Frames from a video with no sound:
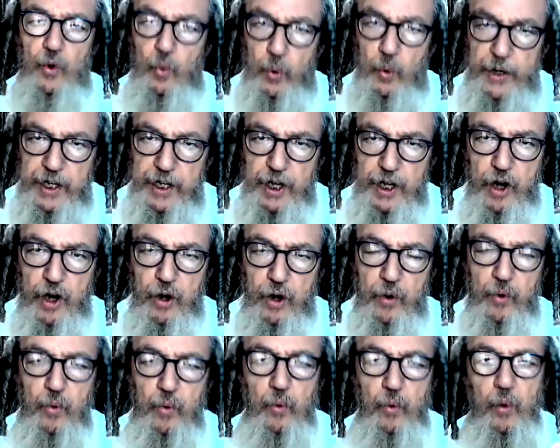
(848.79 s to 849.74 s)
we
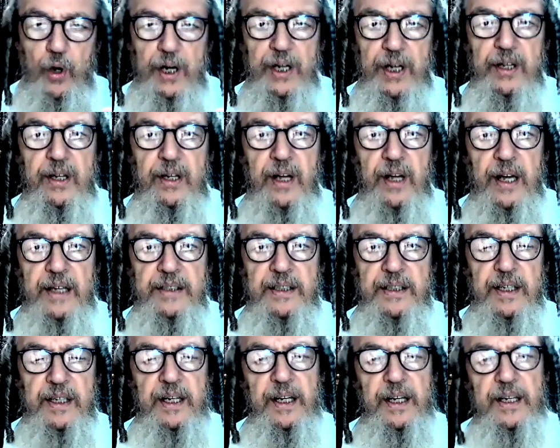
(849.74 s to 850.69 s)
know what it
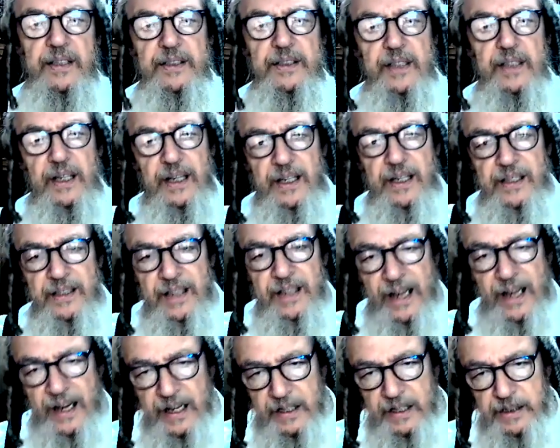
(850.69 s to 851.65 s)
does is it
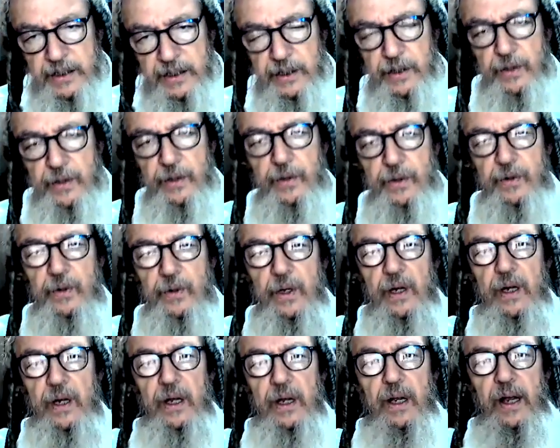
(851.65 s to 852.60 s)
takes you
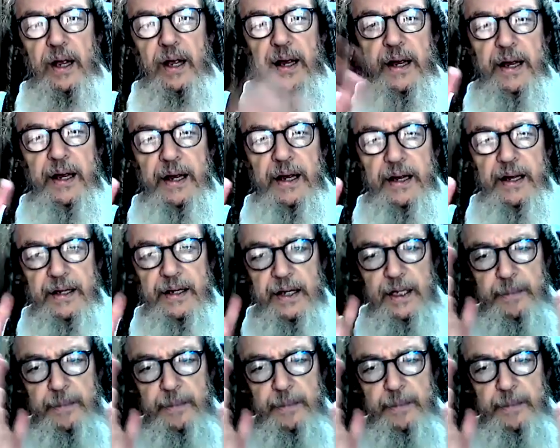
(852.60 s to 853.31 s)
and